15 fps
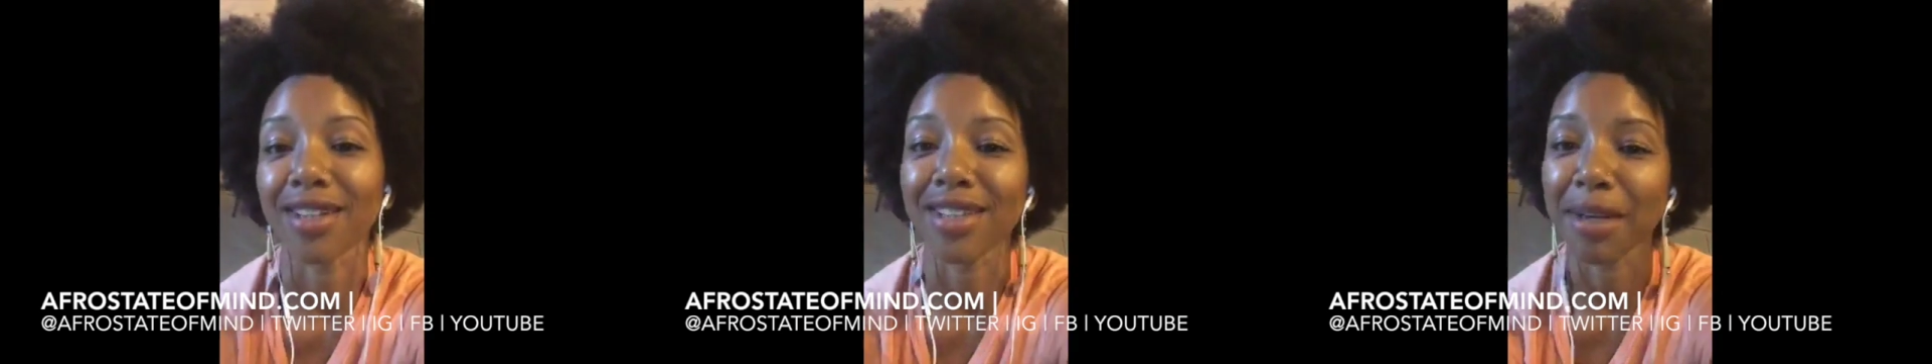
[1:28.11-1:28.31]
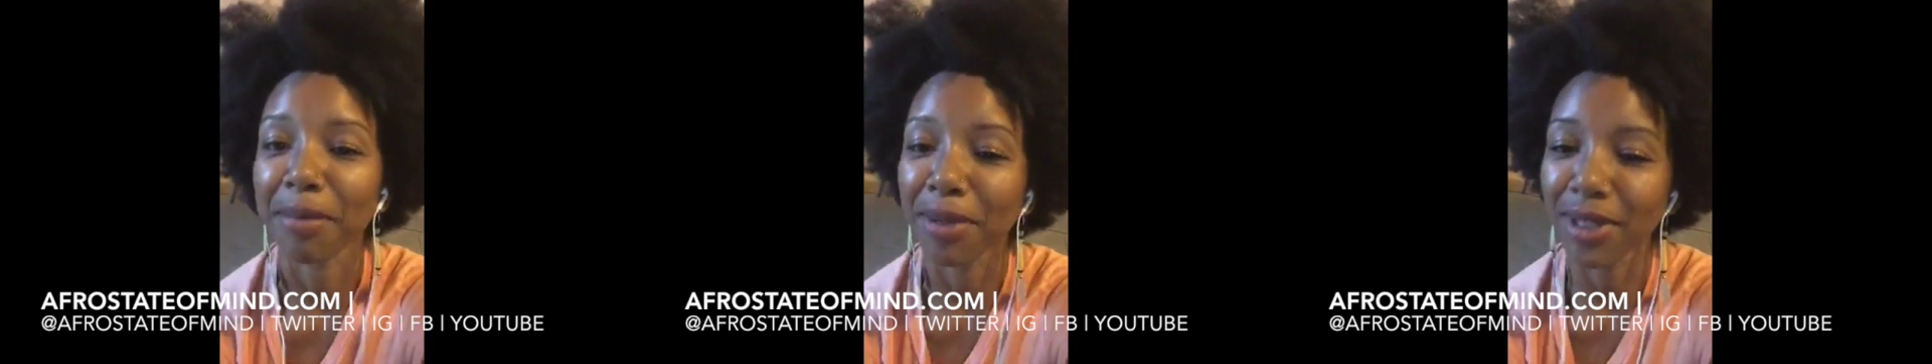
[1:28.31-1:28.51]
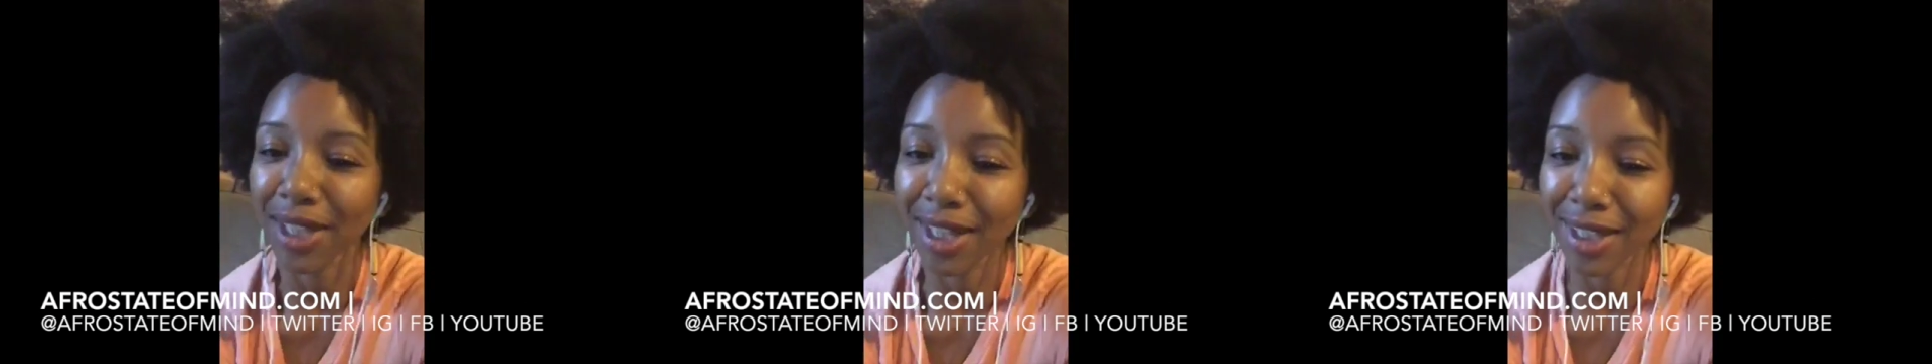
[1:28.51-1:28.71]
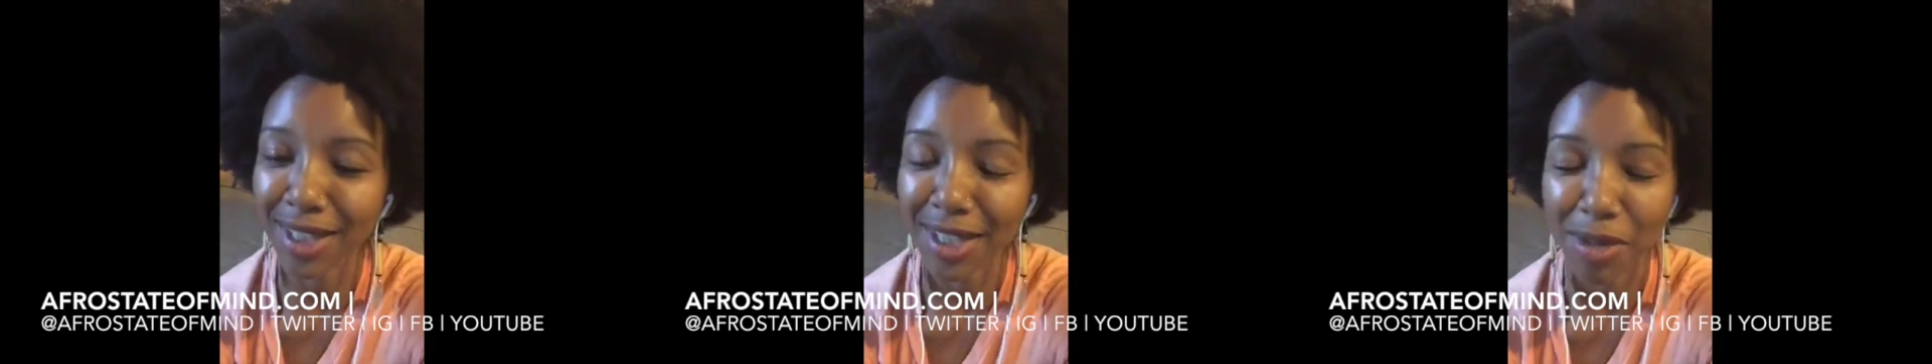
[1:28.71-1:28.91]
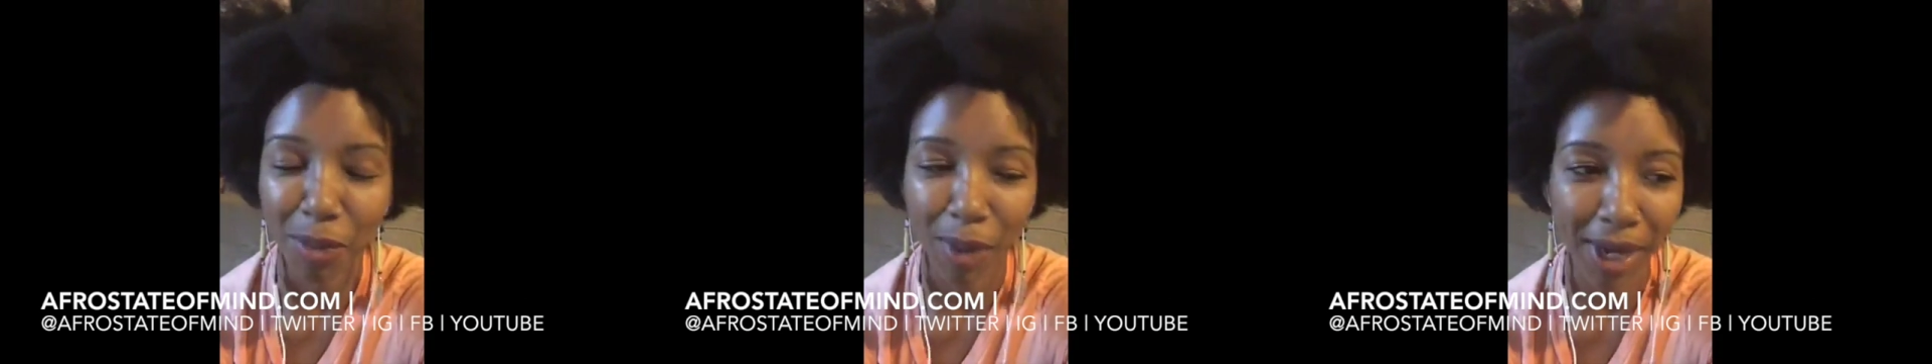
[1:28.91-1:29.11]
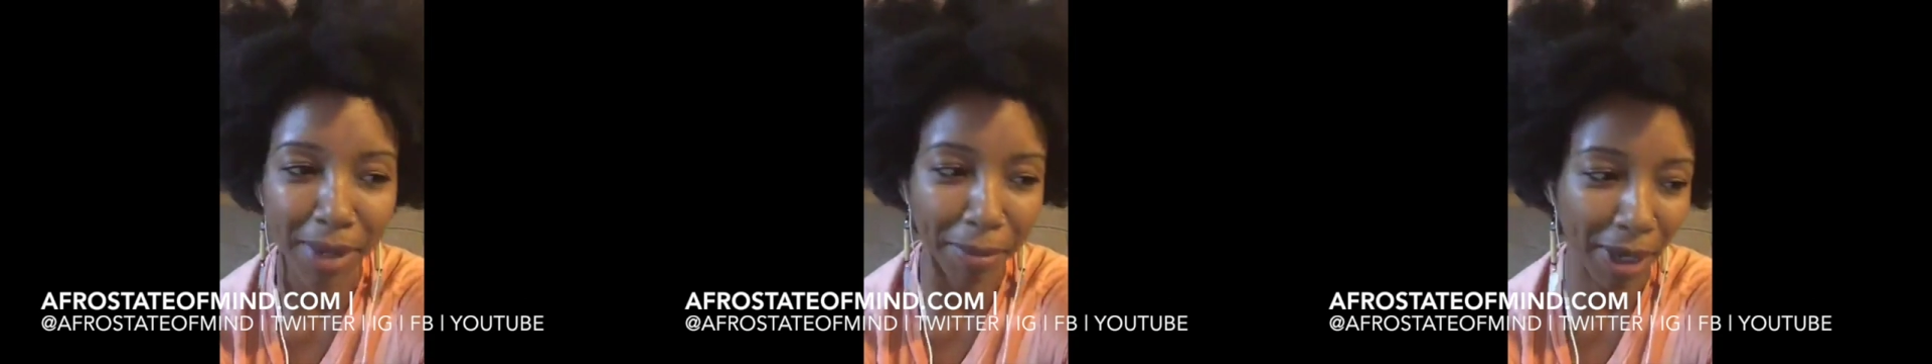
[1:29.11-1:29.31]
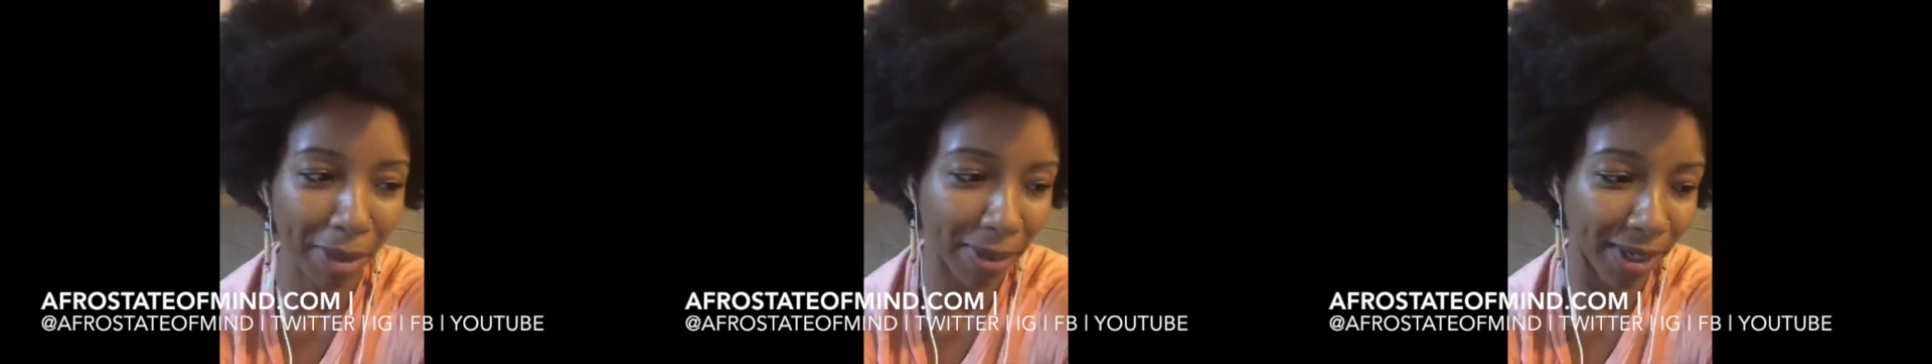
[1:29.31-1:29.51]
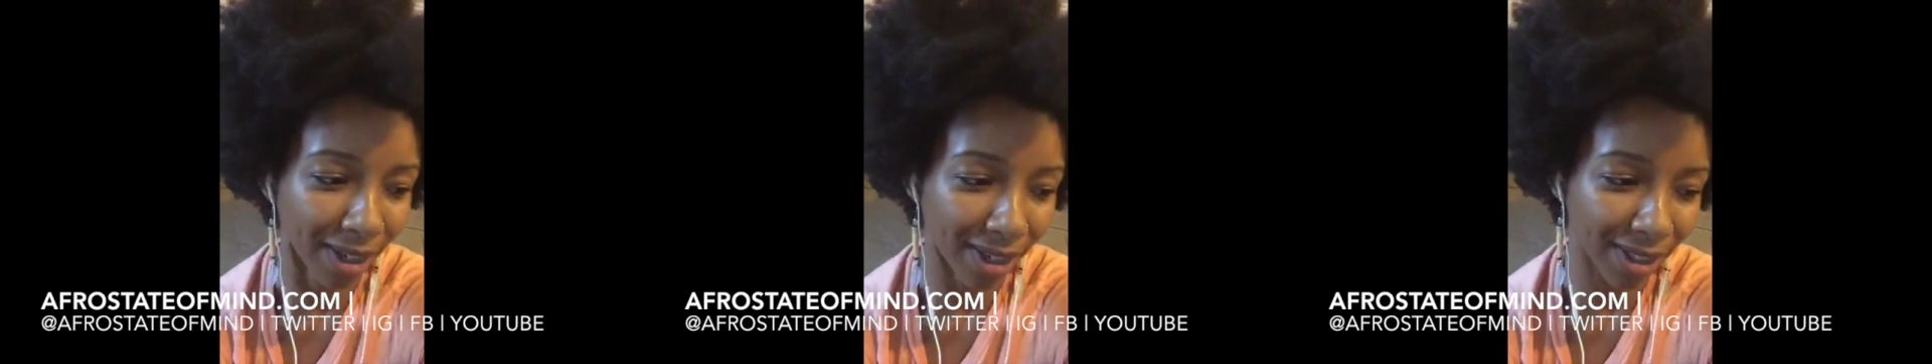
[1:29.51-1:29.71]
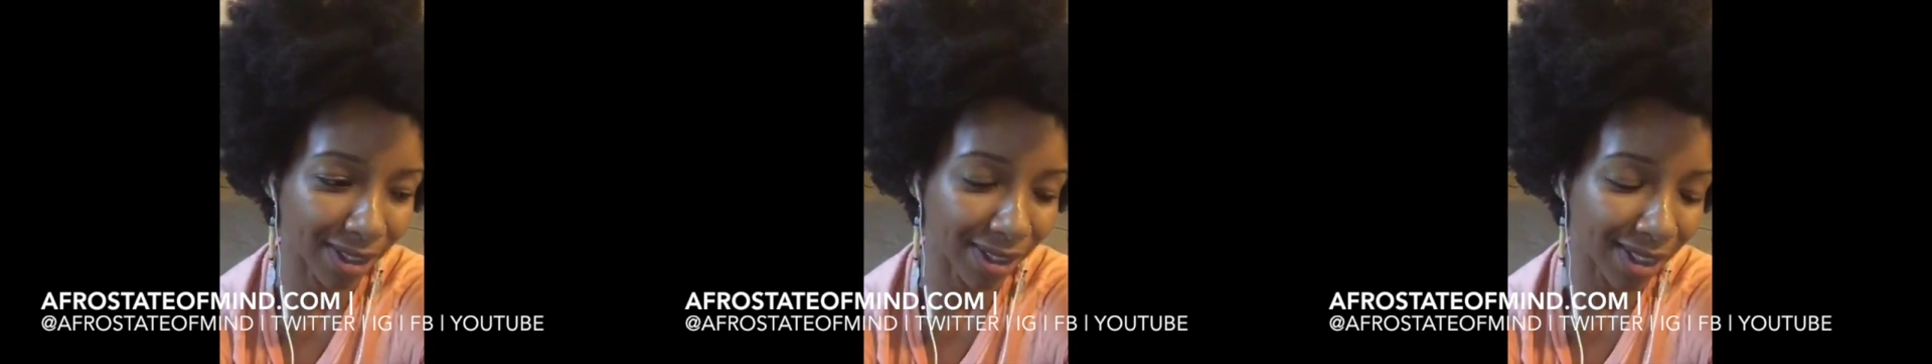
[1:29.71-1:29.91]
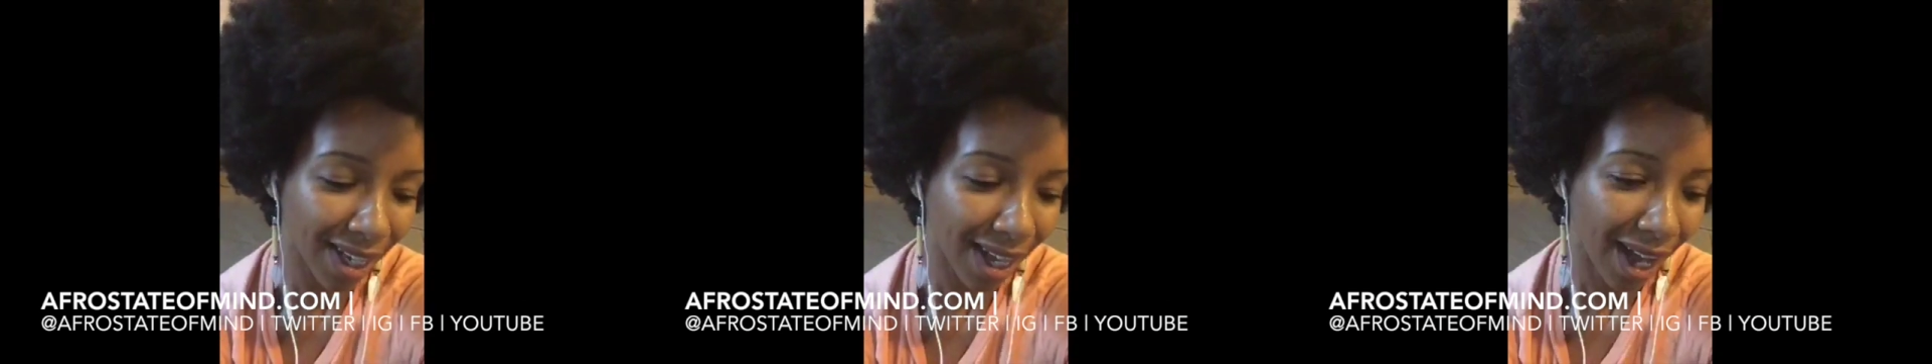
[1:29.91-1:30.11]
So they pulled out these white baby dolls,